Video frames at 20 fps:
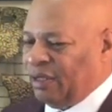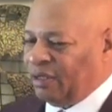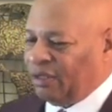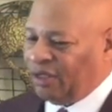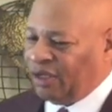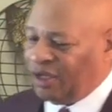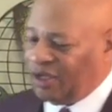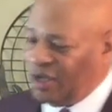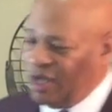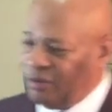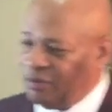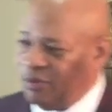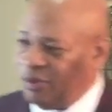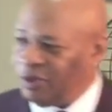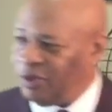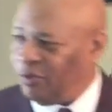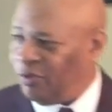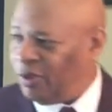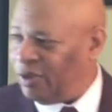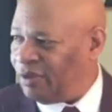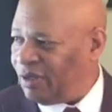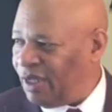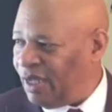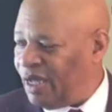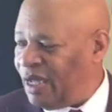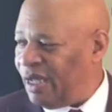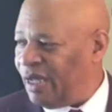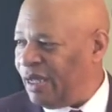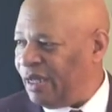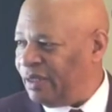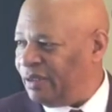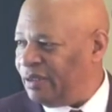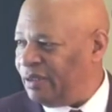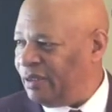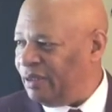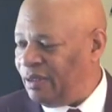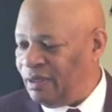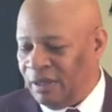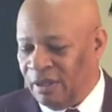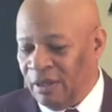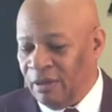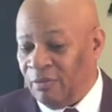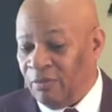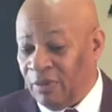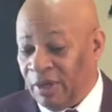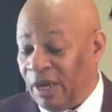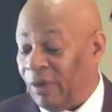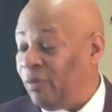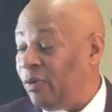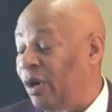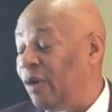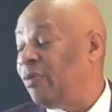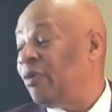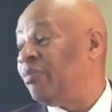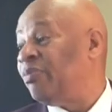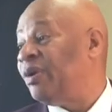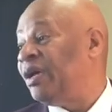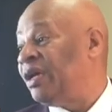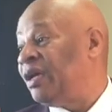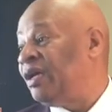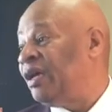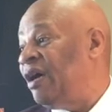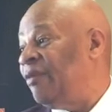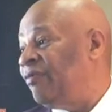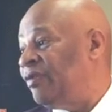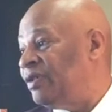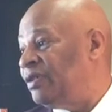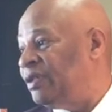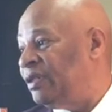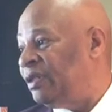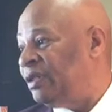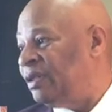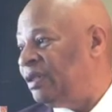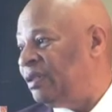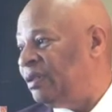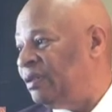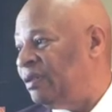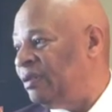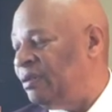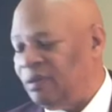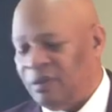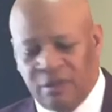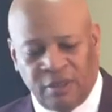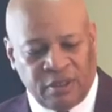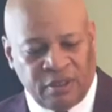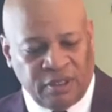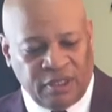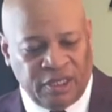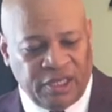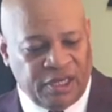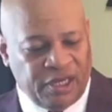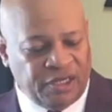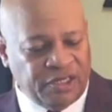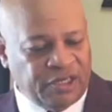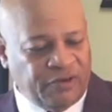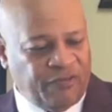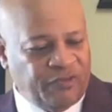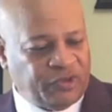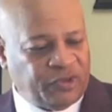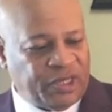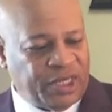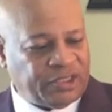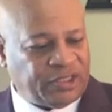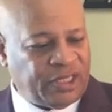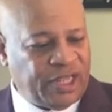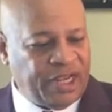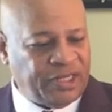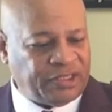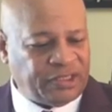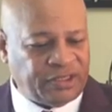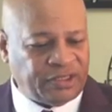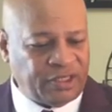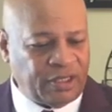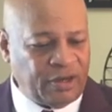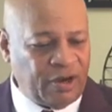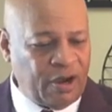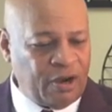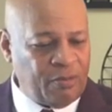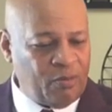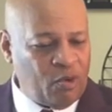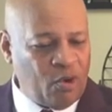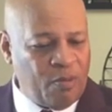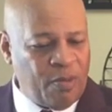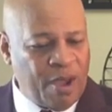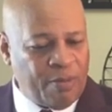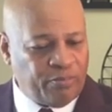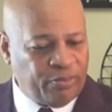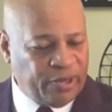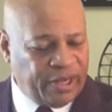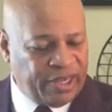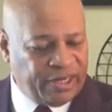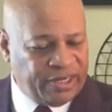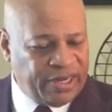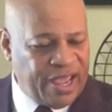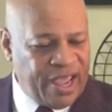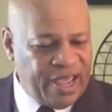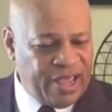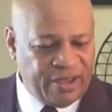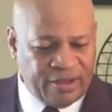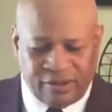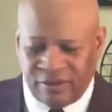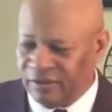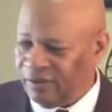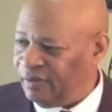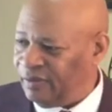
Get comfortable with the Word of God. Amen. But that Word will bring comfort to you. Get in different translations. Learn more about break it down.